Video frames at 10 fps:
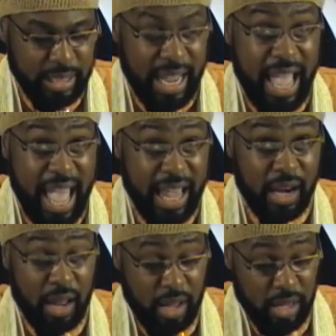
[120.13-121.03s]
They had
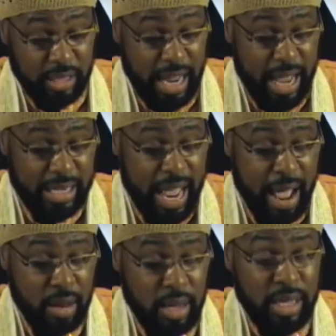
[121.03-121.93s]

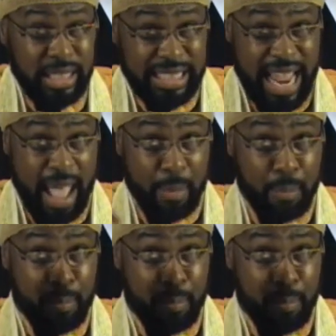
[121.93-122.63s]
that